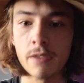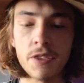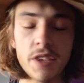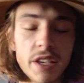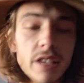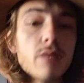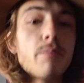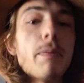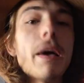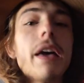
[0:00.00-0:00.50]

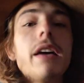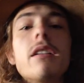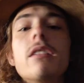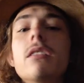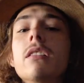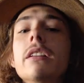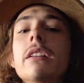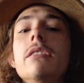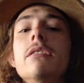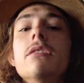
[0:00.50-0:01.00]
These
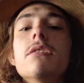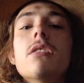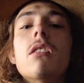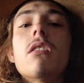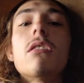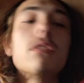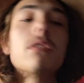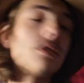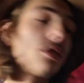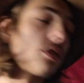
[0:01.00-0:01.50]
pangolins
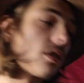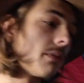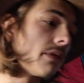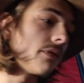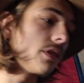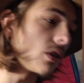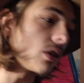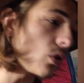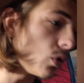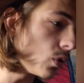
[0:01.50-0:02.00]
are some
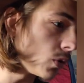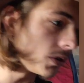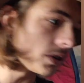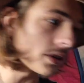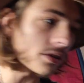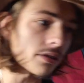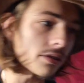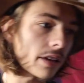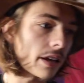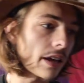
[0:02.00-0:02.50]
of the
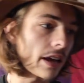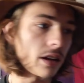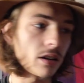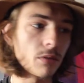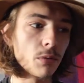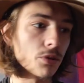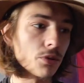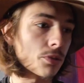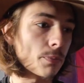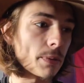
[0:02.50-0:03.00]
coolest
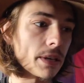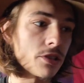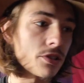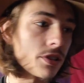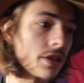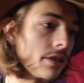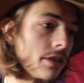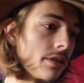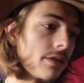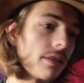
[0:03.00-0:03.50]
animal
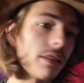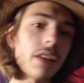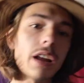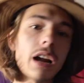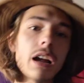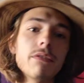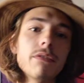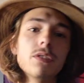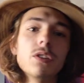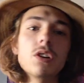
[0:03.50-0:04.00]
species
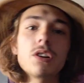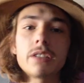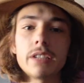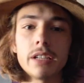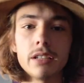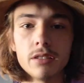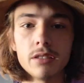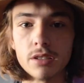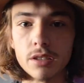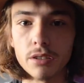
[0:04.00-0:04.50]
that I've
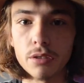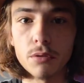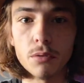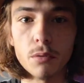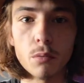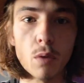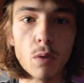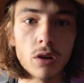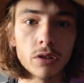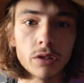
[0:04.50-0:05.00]
looked into
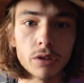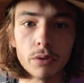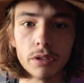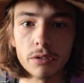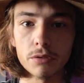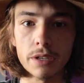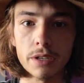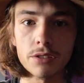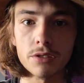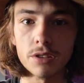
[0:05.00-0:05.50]
while
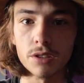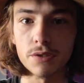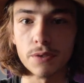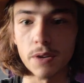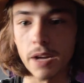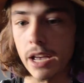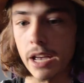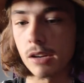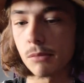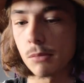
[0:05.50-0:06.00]
doing research
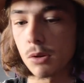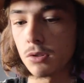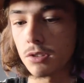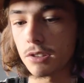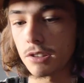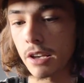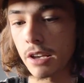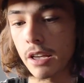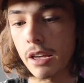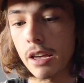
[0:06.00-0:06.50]
for
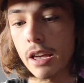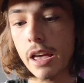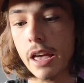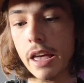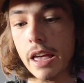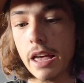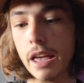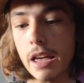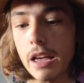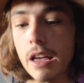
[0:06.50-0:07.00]
animals.
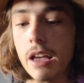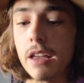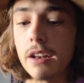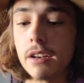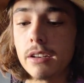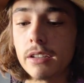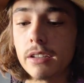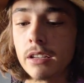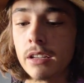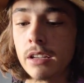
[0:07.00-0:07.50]

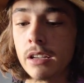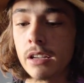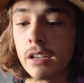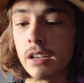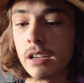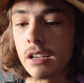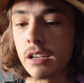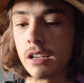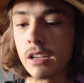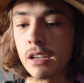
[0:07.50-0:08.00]
And
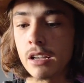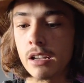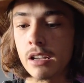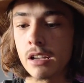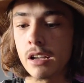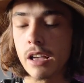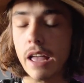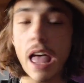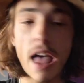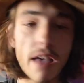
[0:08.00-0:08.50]

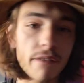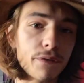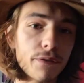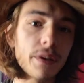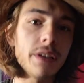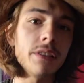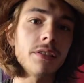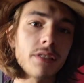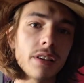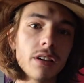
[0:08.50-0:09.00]

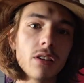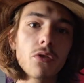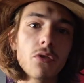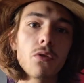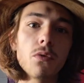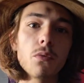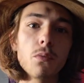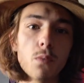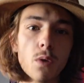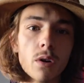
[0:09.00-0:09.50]
every
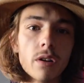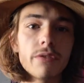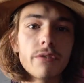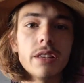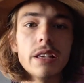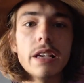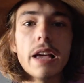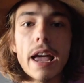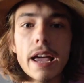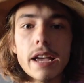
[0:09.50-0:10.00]
single one
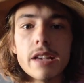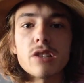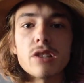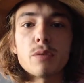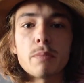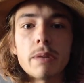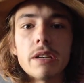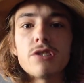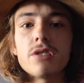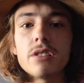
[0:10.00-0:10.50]
of the 8
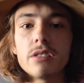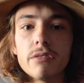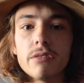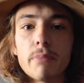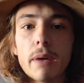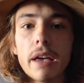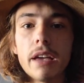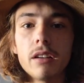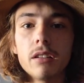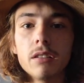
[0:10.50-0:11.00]
species
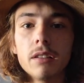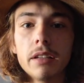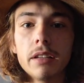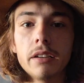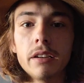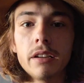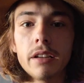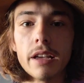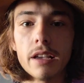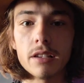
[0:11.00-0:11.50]
of
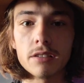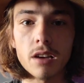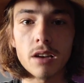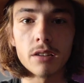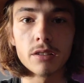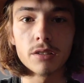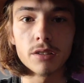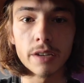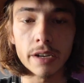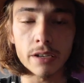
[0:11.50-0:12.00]
pangolin is
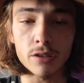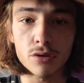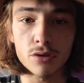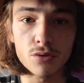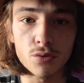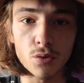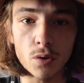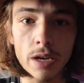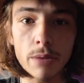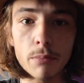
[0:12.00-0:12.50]
under
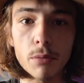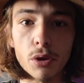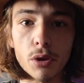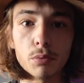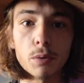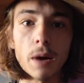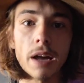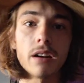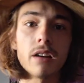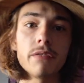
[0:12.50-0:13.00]
extreme
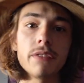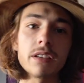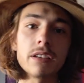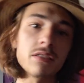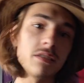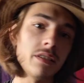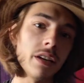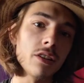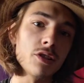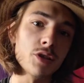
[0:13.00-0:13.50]
threat of
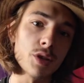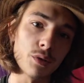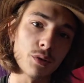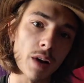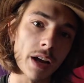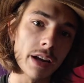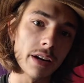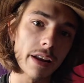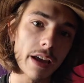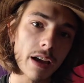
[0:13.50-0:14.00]

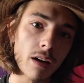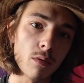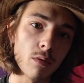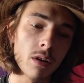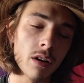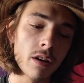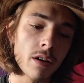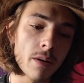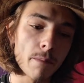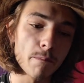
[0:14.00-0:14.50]
extinction right now
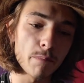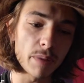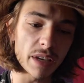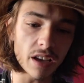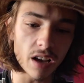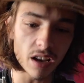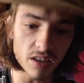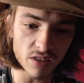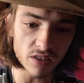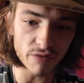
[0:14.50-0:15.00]

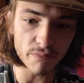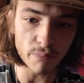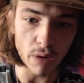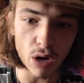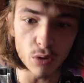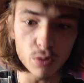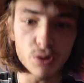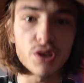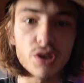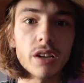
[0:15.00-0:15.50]
because of
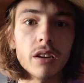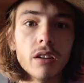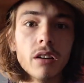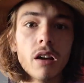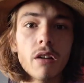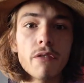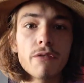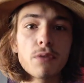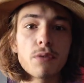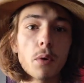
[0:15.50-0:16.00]
poaching
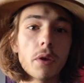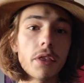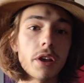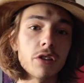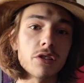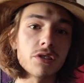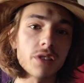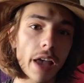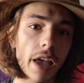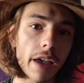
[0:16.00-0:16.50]
for
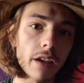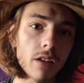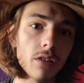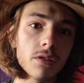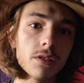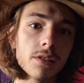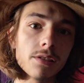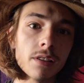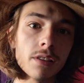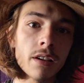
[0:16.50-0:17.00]
their
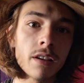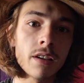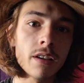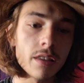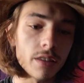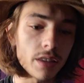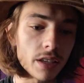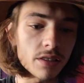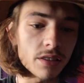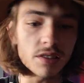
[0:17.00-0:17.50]
scales.
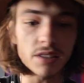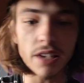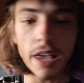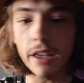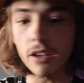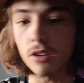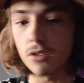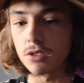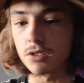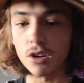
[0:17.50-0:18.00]
These
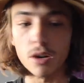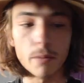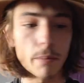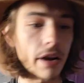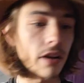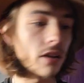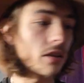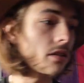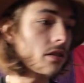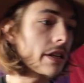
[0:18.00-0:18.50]
scales are
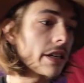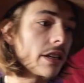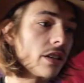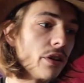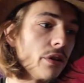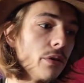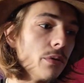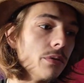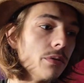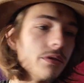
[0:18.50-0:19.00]
apparently
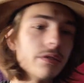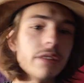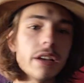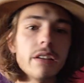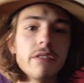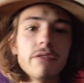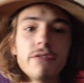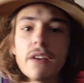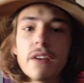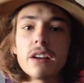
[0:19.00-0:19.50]

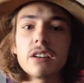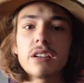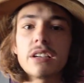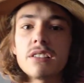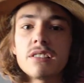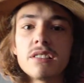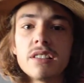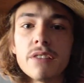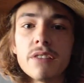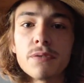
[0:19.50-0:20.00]
used in
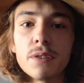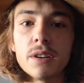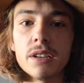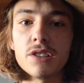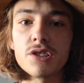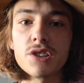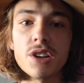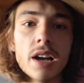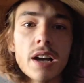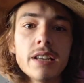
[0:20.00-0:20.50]
various
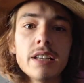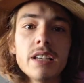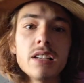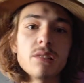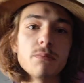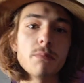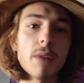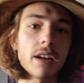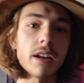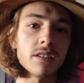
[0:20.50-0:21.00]
different
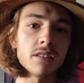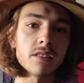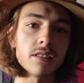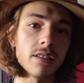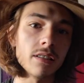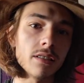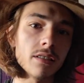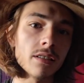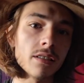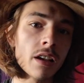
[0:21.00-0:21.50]
Chinese
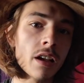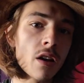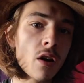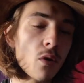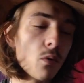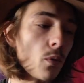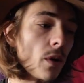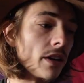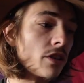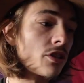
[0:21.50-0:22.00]
medicines,
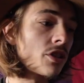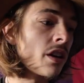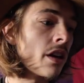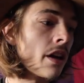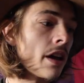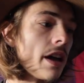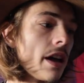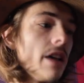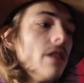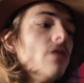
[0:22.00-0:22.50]
which
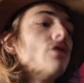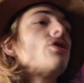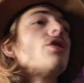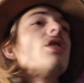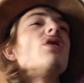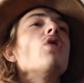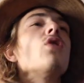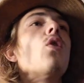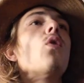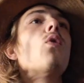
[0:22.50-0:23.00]
is
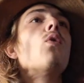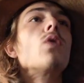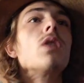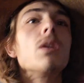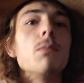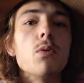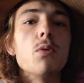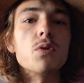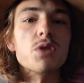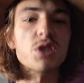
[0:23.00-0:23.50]
just
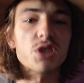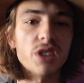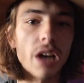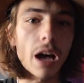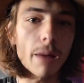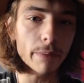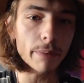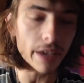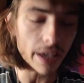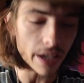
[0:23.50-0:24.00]
horrible.
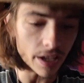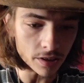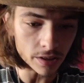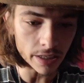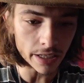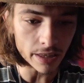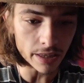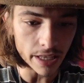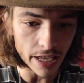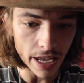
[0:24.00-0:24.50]
Stop
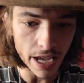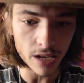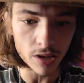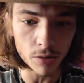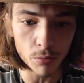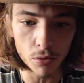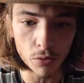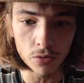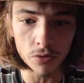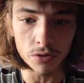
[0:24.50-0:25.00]
killing the
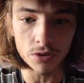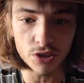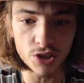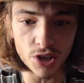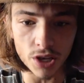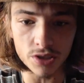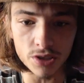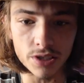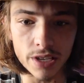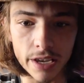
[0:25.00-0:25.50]
animals
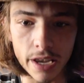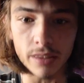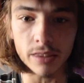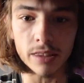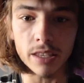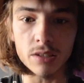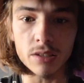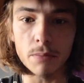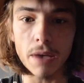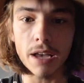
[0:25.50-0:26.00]
just to
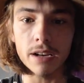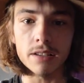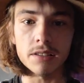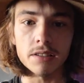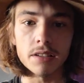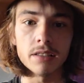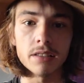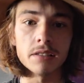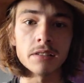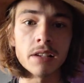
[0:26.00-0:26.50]
get these
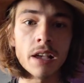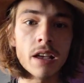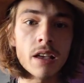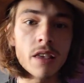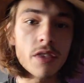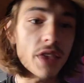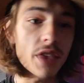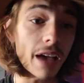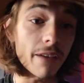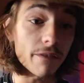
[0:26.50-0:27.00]
medicines
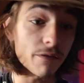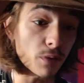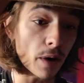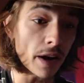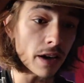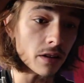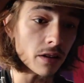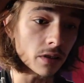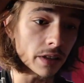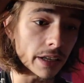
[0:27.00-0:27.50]
that
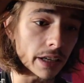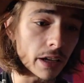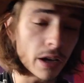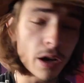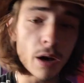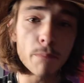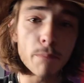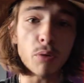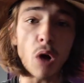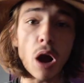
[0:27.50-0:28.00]
frankly
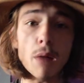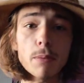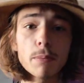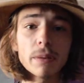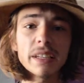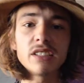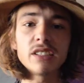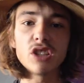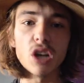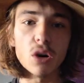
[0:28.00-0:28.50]

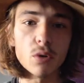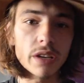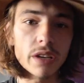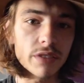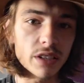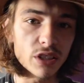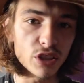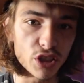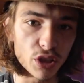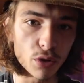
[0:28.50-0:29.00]
probably don't
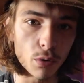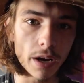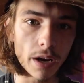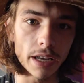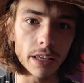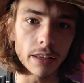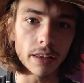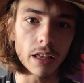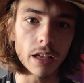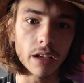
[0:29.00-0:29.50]
even do
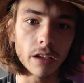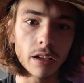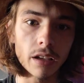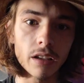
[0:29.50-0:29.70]
anything.